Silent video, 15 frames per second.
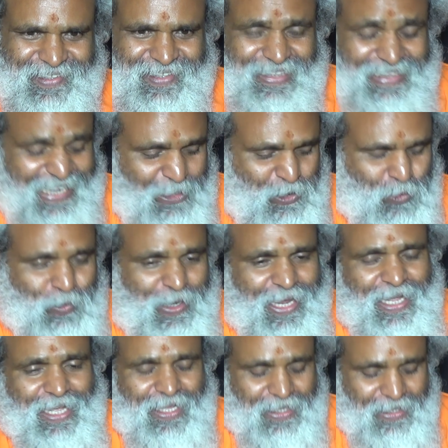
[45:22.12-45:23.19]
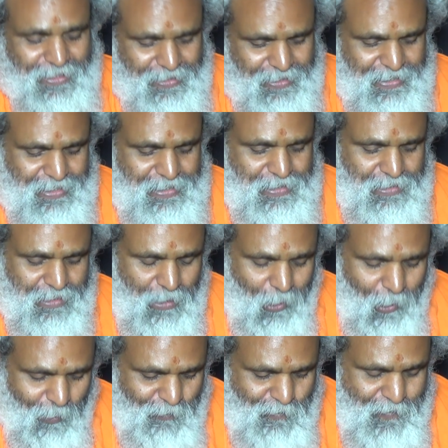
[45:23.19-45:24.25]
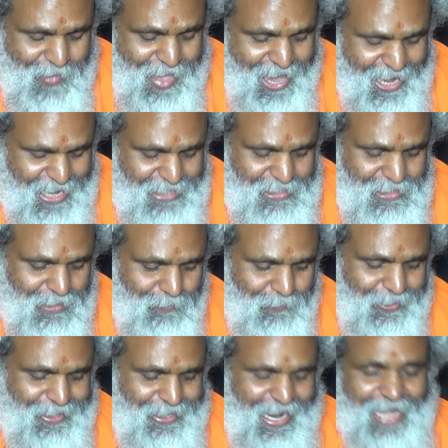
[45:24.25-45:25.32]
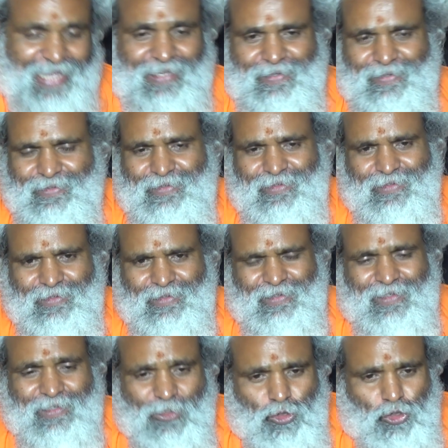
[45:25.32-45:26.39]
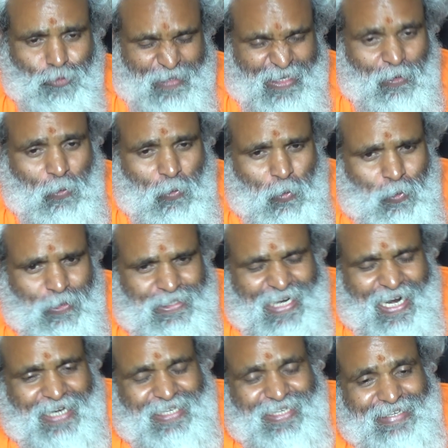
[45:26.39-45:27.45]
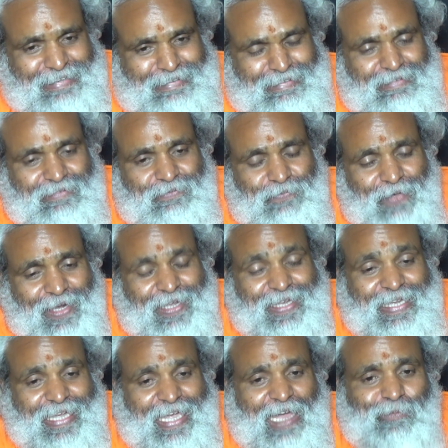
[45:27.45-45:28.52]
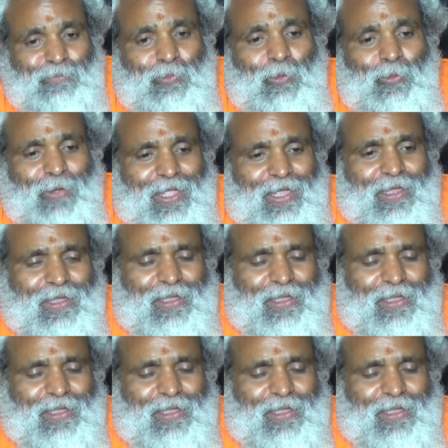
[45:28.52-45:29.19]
That's why this Abhyasa Vairagya to be looked at in very careful way.